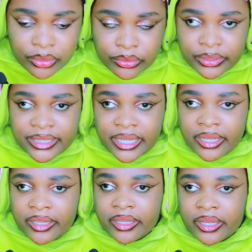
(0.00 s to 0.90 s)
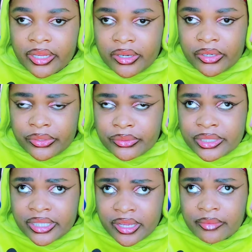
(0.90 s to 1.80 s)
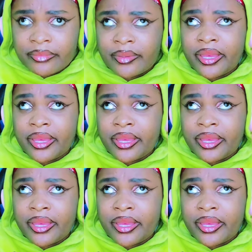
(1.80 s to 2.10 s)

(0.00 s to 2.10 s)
UDA, UDM